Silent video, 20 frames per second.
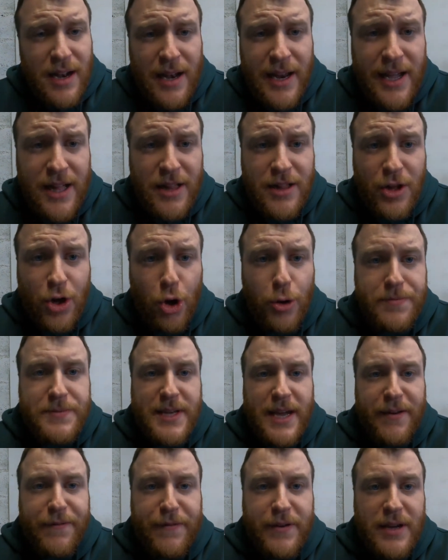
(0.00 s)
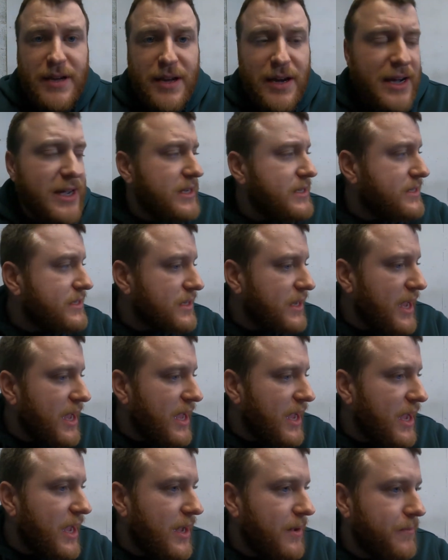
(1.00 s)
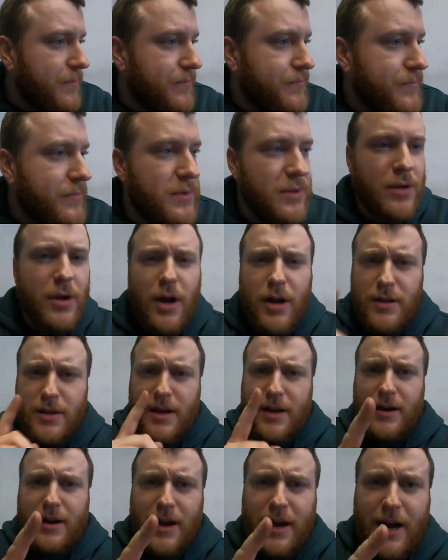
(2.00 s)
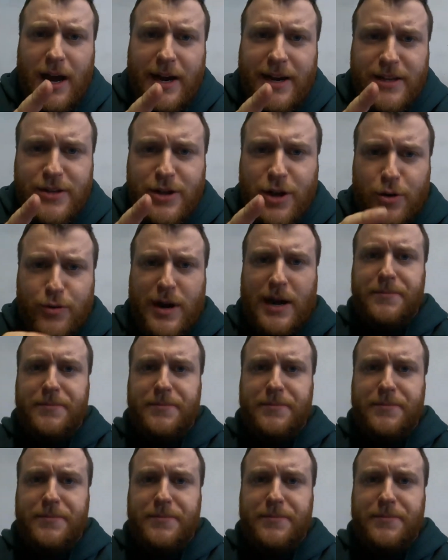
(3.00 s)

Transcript: Little update for you guys. Hold on, I need to go